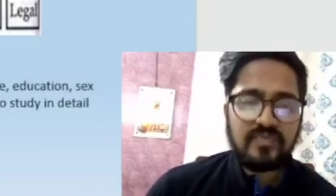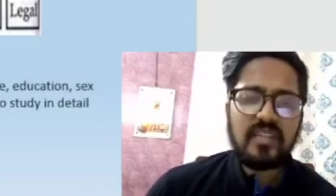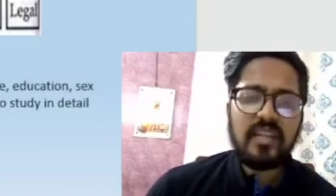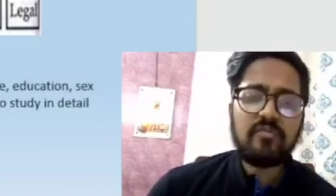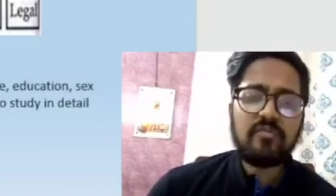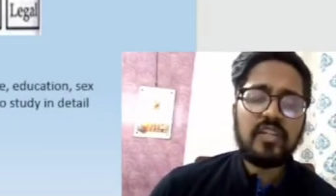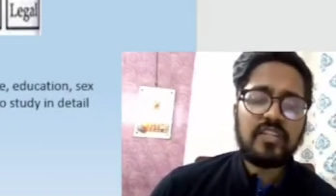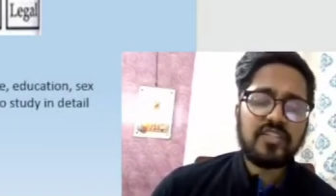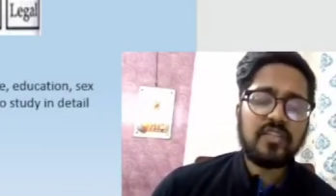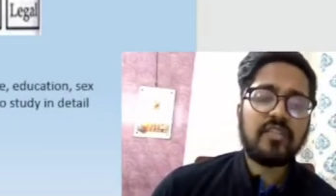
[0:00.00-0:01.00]

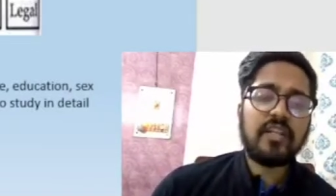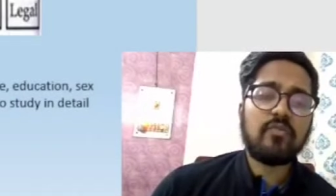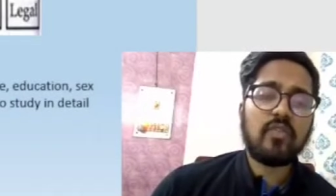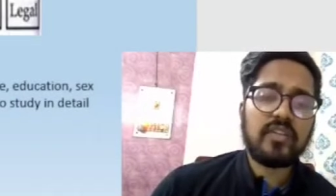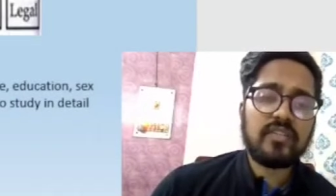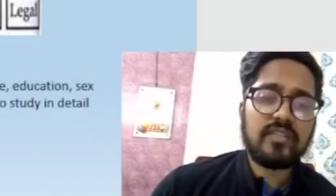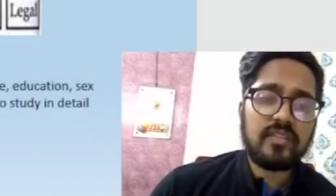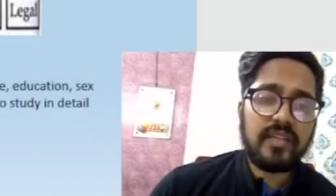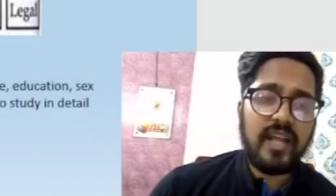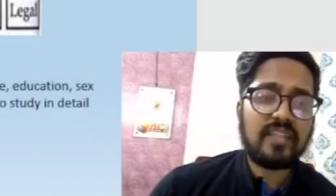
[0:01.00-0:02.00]
inflation rate, what is the
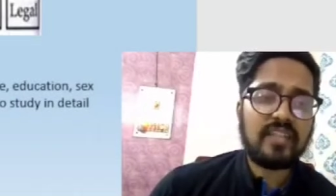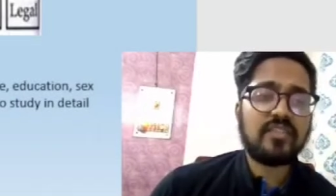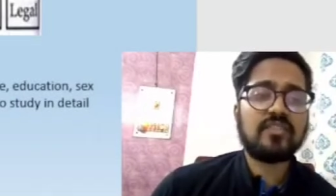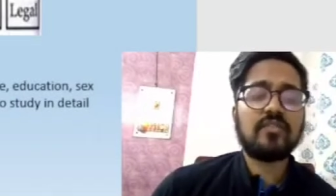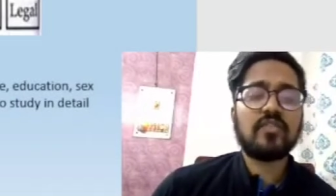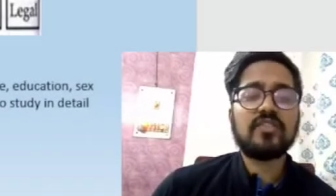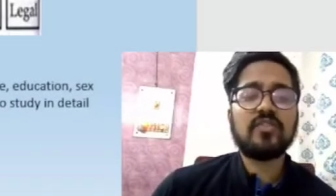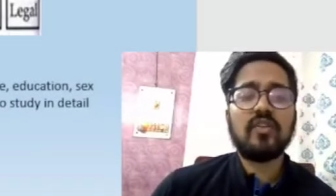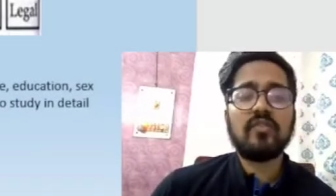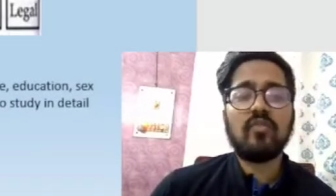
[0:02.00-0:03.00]
cash reserve ratio,
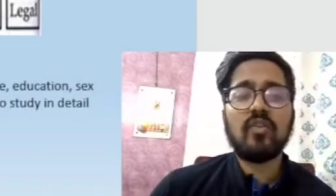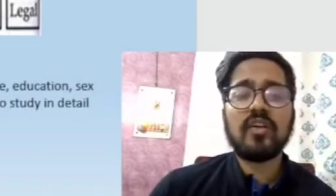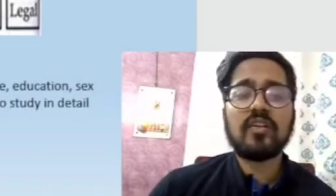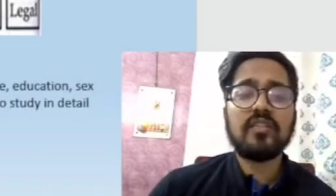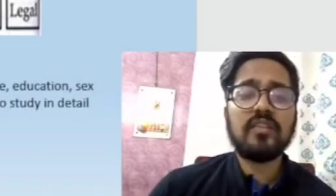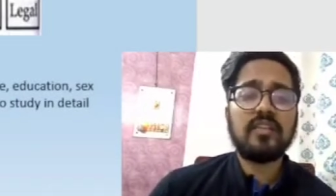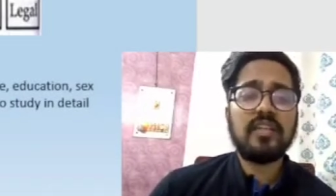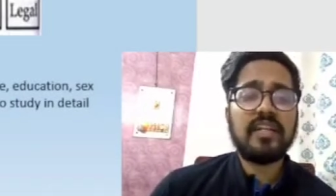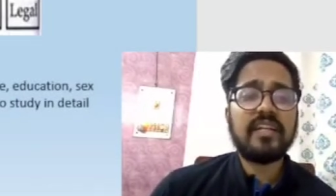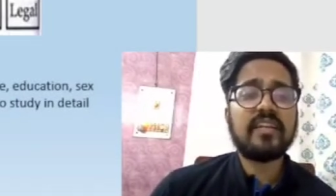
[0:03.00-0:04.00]
and what are the
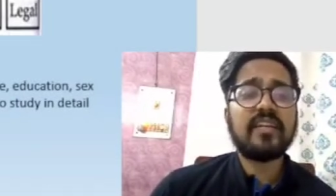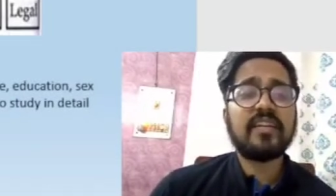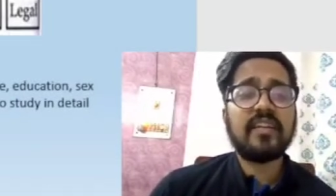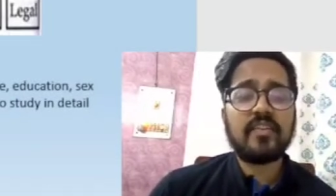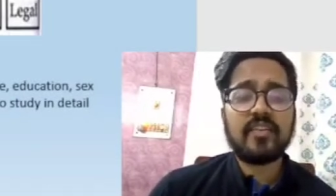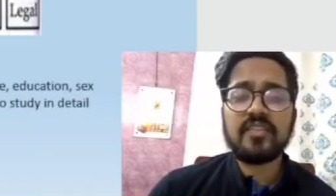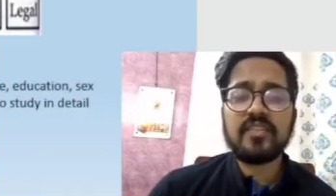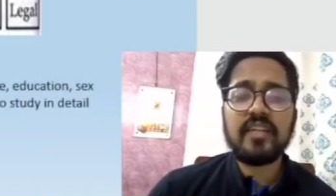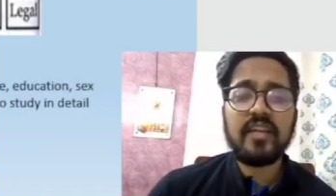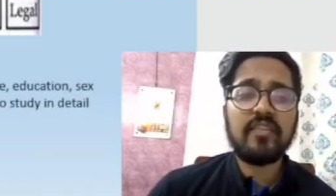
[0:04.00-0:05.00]
lending rate, interest rate.
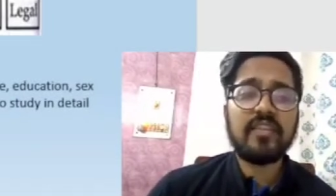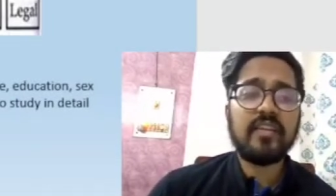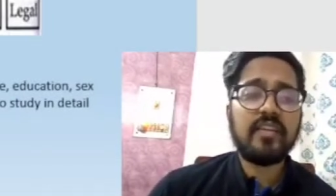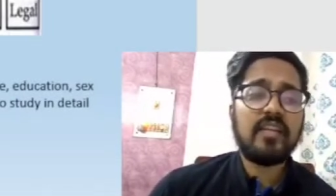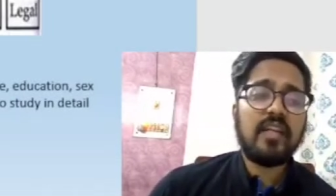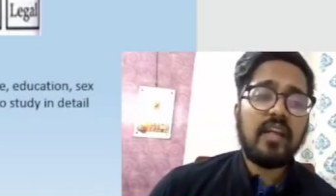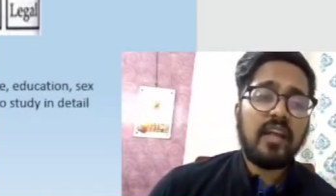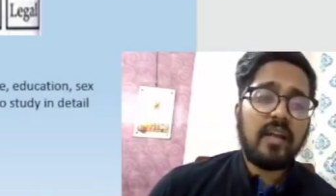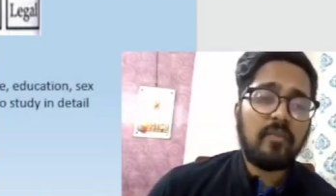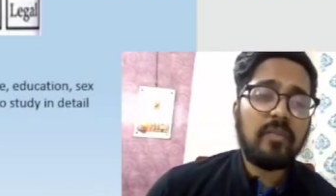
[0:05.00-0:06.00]
Everything
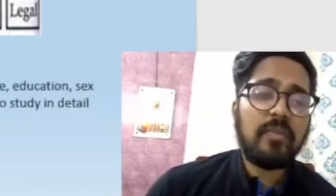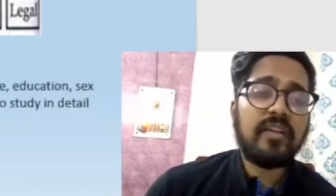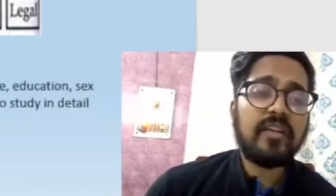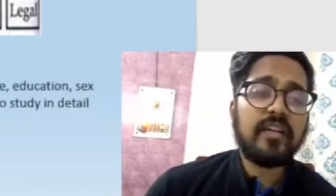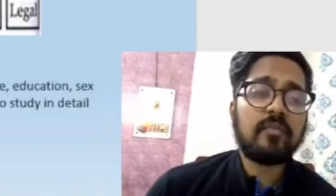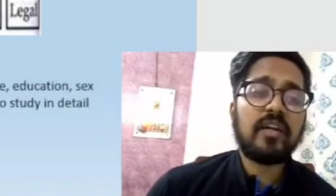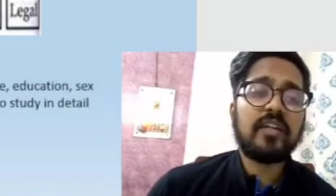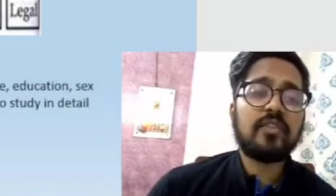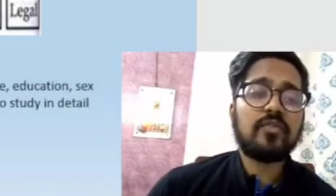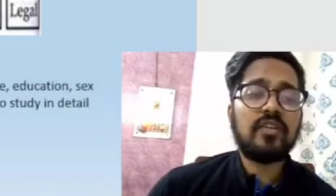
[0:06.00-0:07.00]
will be determined
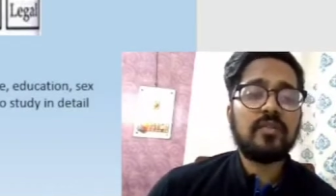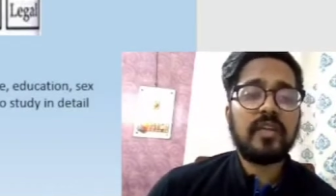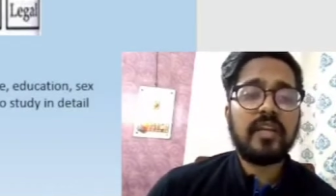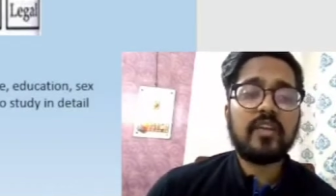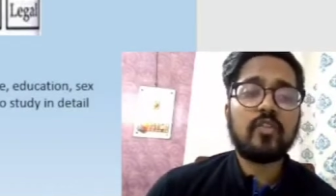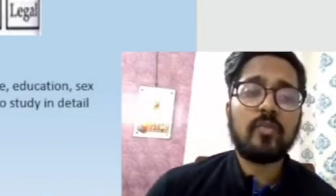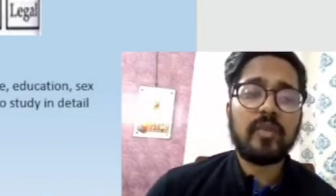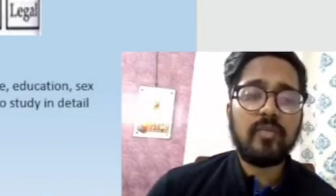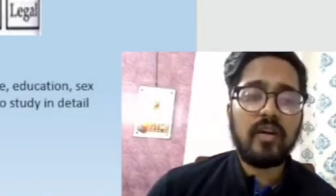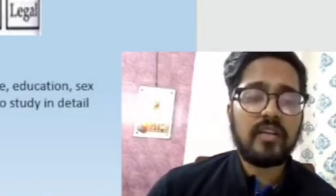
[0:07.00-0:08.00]
through the economic
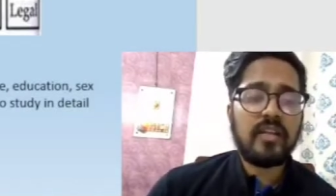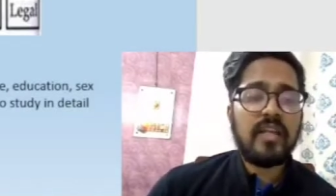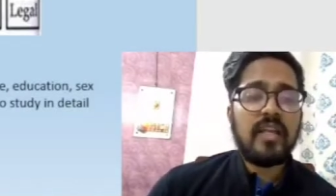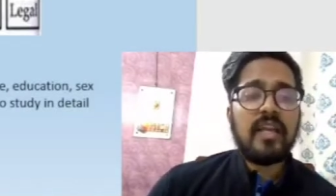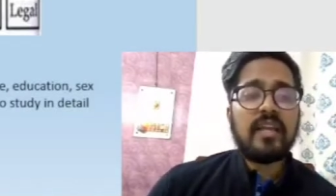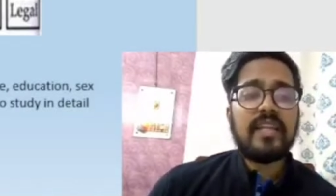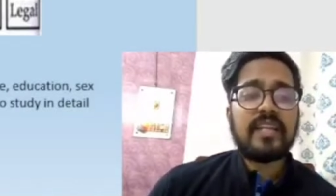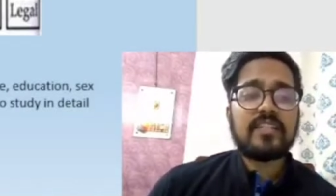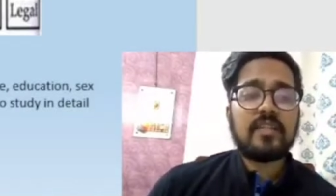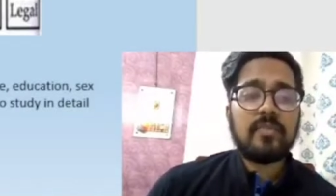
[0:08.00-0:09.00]
part. Next
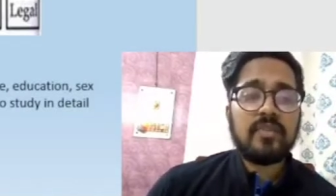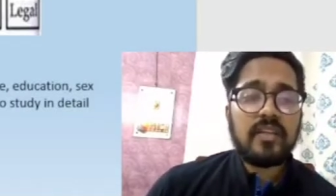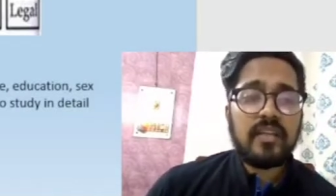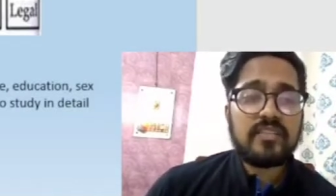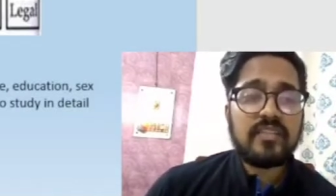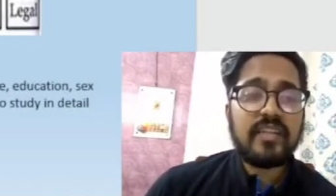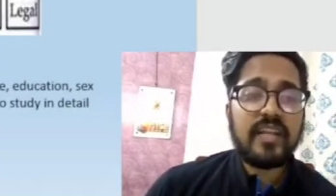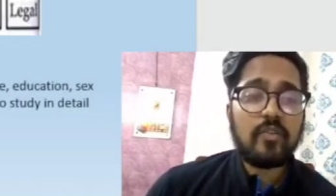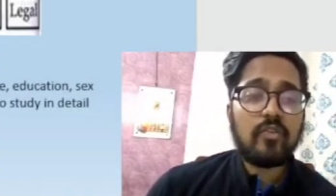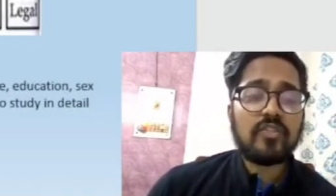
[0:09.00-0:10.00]
up is the
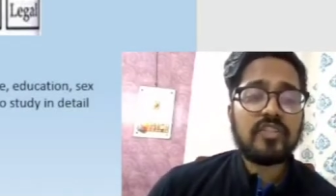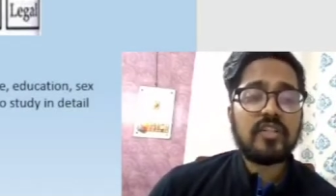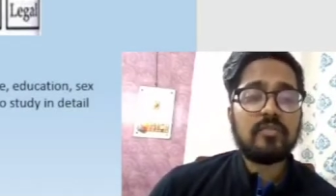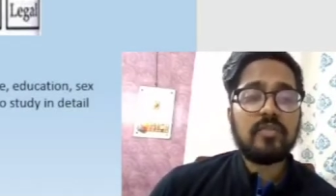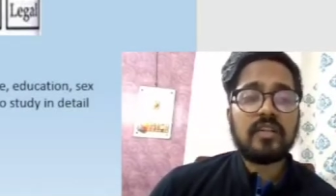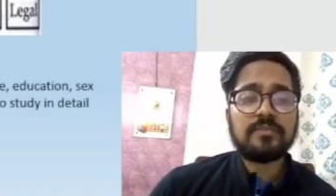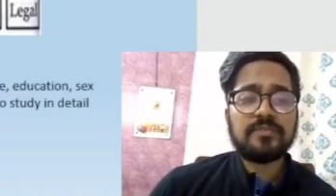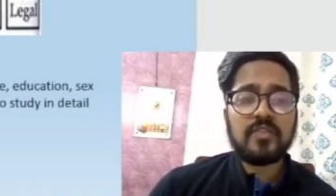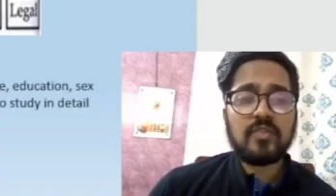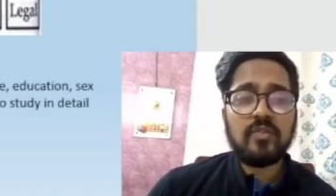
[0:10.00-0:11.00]
technological part.
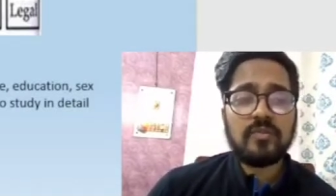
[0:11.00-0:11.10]
So